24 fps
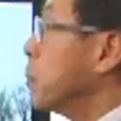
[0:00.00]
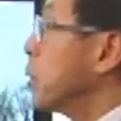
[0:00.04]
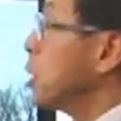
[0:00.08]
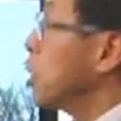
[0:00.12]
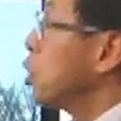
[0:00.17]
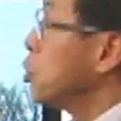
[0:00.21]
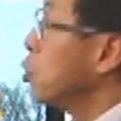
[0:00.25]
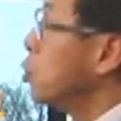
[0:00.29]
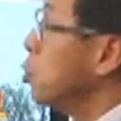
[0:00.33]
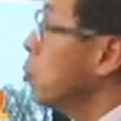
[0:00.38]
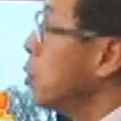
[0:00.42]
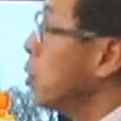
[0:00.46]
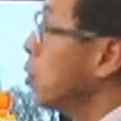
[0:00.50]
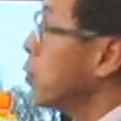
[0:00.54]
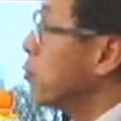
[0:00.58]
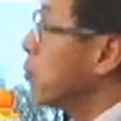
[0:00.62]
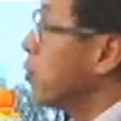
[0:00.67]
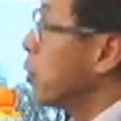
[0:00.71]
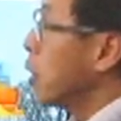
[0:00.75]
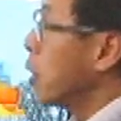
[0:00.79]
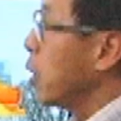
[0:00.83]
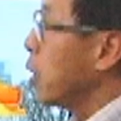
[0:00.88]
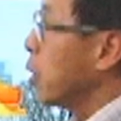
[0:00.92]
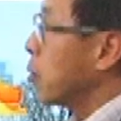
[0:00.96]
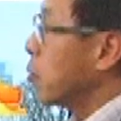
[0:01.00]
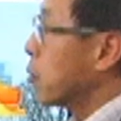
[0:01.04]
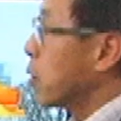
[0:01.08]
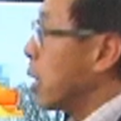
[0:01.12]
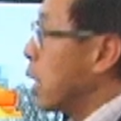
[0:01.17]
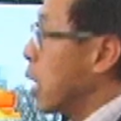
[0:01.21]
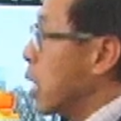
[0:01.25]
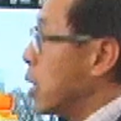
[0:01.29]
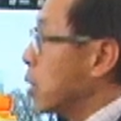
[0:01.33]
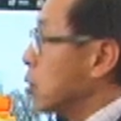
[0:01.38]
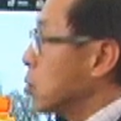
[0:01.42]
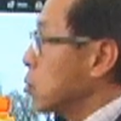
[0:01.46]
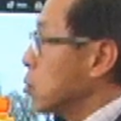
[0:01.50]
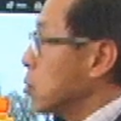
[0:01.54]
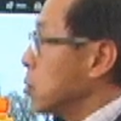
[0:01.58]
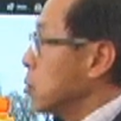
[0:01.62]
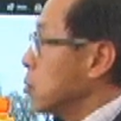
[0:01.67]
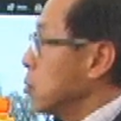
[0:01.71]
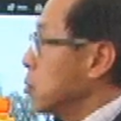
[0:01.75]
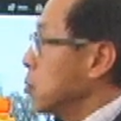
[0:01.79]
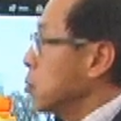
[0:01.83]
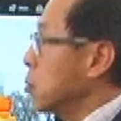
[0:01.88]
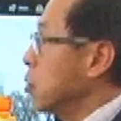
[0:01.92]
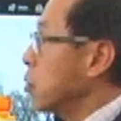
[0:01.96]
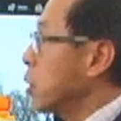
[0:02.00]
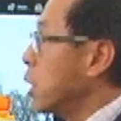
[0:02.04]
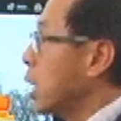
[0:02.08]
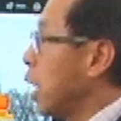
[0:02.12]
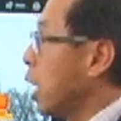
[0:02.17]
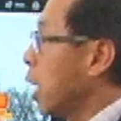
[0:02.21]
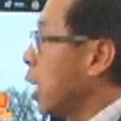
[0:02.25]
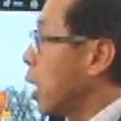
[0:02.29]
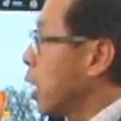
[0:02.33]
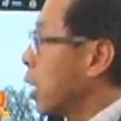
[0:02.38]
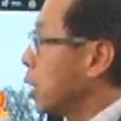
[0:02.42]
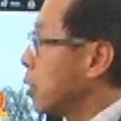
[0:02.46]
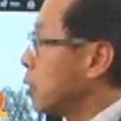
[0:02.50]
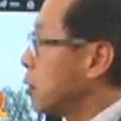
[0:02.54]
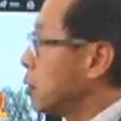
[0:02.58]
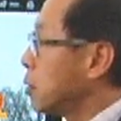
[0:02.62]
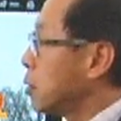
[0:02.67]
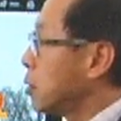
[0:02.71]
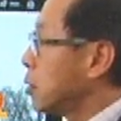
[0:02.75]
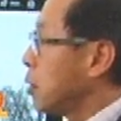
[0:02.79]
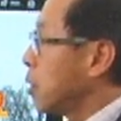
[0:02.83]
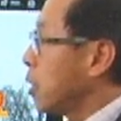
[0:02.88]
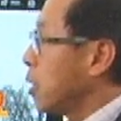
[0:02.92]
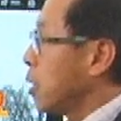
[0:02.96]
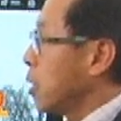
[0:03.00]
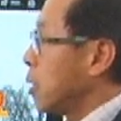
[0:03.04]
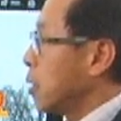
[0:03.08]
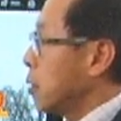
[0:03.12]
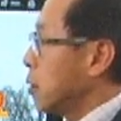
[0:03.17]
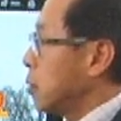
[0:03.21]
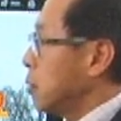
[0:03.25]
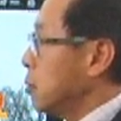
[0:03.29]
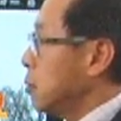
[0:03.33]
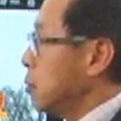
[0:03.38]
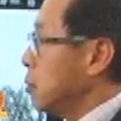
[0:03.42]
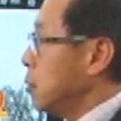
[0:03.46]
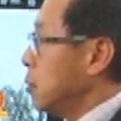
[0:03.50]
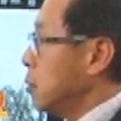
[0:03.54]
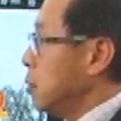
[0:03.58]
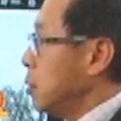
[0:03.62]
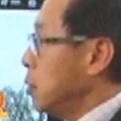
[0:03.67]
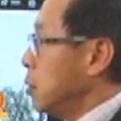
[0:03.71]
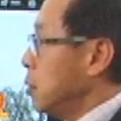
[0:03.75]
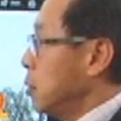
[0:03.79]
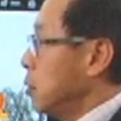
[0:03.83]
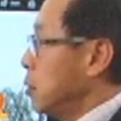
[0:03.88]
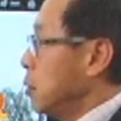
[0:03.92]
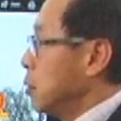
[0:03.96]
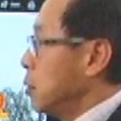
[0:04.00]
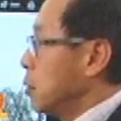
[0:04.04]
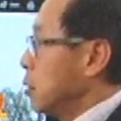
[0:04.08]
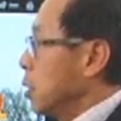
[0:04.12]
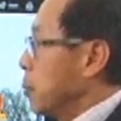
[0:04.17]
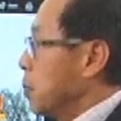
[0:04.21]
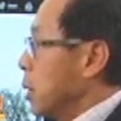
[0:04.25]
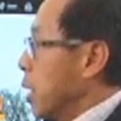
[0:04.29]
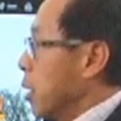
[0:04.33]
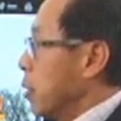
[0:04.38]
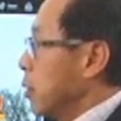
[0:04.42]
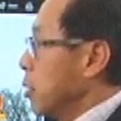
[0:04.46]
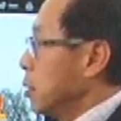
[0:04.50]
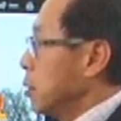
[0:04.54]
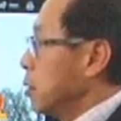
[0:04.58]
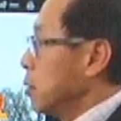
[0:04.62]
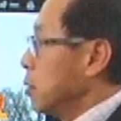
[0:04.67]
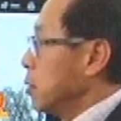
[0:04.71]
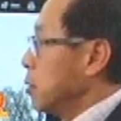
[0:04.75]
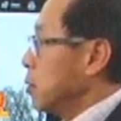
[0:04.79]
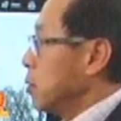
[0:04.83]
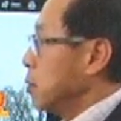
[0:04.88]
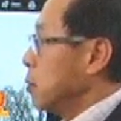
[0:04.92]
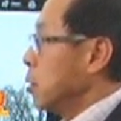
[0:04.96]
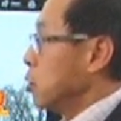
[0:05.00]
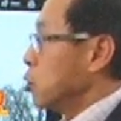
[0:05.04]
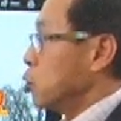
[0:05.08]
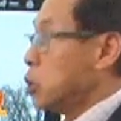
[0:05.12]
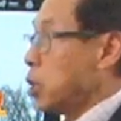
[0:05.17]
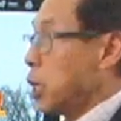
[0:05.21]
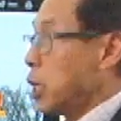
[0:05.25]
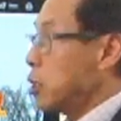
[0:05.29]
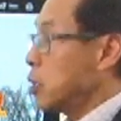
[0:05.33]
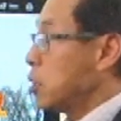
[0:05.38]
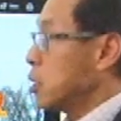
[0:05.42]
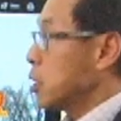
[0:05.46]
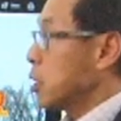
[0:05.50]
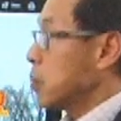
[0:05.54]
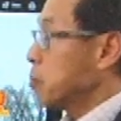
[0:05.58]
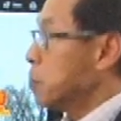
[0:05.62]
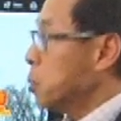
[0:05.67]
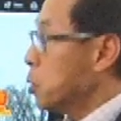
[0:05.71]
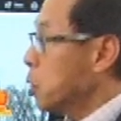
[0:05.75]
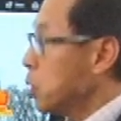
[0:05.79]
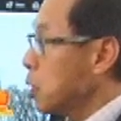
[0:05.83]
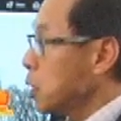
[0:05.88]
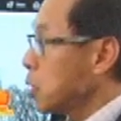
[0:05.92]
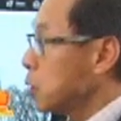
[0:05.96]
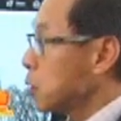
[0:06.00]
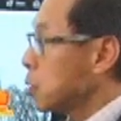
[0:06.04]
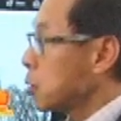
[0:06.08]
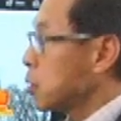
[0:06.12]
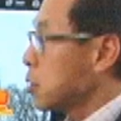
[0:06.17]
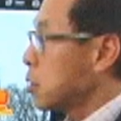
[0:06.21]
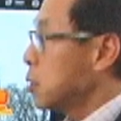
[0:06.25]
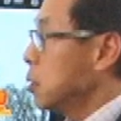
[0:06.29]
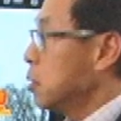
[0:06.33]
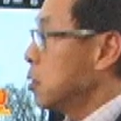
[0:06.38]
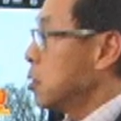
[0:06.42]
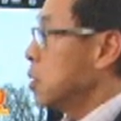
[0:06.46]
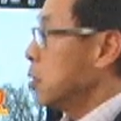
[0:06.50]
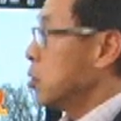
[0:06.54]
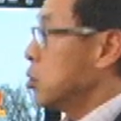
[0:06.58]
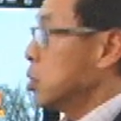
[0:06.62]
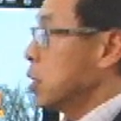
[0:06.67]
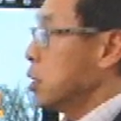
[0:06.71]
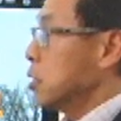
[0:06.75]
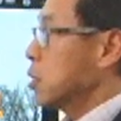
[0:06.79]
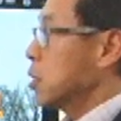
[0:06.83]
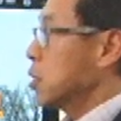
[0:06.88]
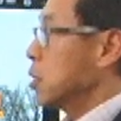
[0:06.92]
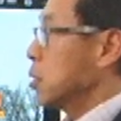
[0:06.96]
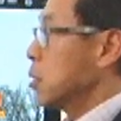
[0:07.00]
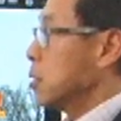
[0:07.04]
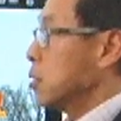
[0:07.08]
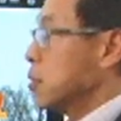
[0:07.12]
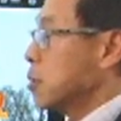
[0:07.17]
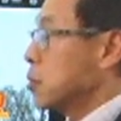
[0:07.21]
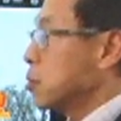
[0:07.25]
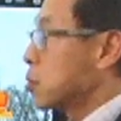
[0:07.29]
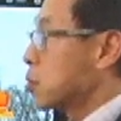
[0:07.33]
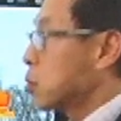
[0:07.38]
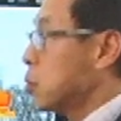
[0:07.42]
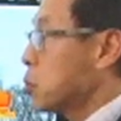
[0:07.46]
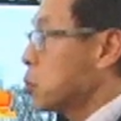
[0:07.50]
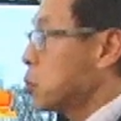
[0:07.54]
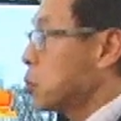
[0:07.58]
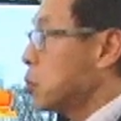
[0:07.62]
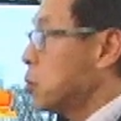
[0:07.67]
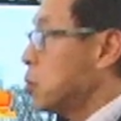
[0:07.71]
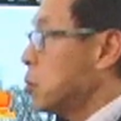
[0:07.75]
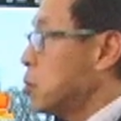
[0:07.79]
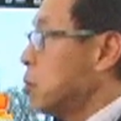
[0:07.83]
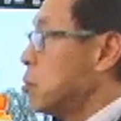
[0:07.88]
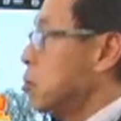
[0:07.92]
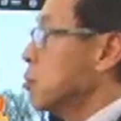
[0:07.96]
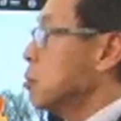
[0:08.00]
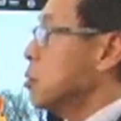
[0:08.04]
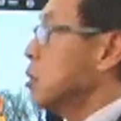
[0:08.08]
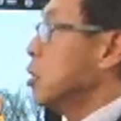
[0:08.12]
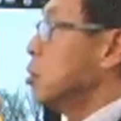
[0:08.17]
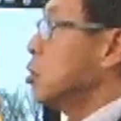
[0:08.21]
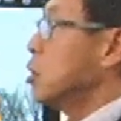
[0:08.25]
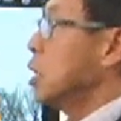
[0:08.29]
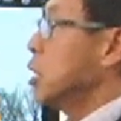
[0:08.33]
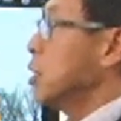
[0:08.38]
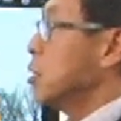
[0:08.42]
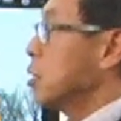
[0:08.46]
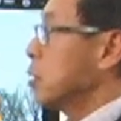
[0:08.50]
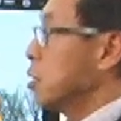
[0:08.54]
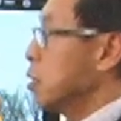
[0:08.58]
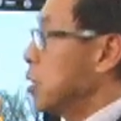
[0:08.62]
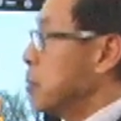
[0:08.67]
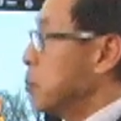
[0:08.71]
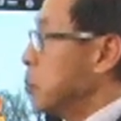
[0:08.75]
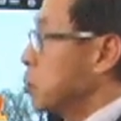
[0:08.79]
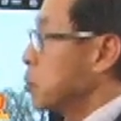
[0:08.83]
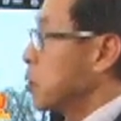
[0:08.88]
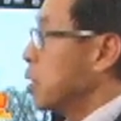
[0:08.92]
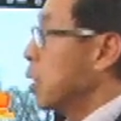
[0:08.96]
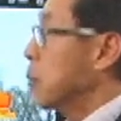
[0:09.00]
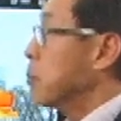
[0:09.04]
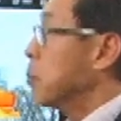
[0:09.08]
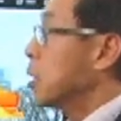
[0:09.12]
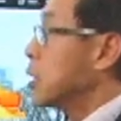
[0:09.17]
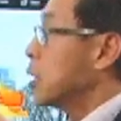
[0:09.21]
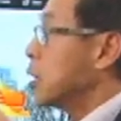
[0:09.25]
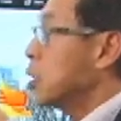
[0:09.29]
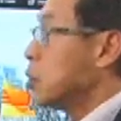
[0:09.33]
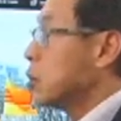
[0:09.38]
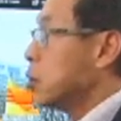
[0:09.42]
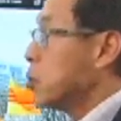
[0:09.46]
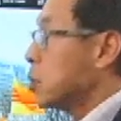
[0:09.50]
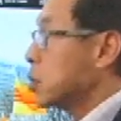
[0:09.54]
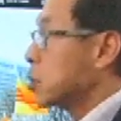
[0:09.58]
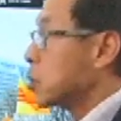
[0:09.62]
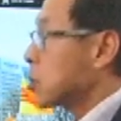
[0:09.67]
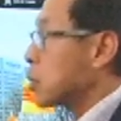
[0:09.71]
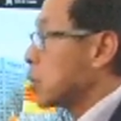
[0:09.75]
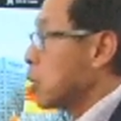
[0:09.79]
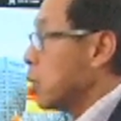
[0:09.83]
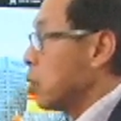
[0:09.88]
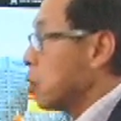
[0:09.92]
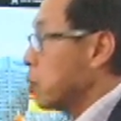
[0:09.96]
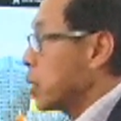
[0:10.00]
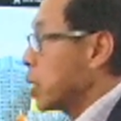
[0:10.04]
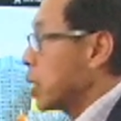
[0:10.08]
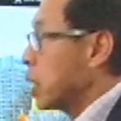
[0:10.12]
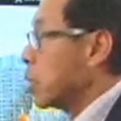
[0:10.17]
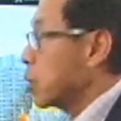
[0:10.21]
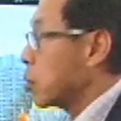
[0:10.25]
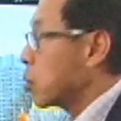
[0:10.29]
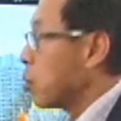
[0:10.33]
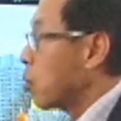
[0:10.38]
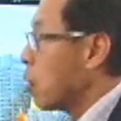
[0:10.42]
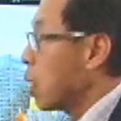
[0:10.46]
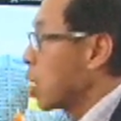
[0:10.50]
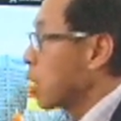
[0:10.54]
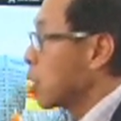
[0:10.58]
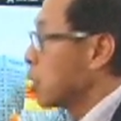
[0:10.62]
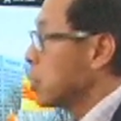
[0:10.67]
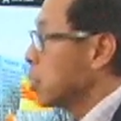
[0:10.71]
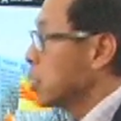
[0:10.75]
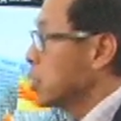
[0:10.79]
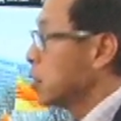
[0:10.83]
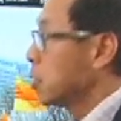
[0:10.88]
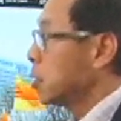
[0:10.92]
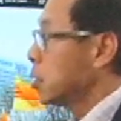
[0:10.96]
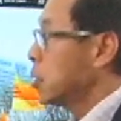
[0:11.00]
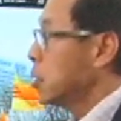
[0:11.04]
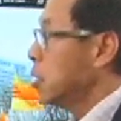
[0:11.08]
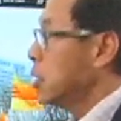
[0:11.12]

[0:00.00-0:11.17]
But they do it very gradual. You can't tell about it. They're changing the books. They're changing social. They're changing a number of things. But they do it slowly and quietly.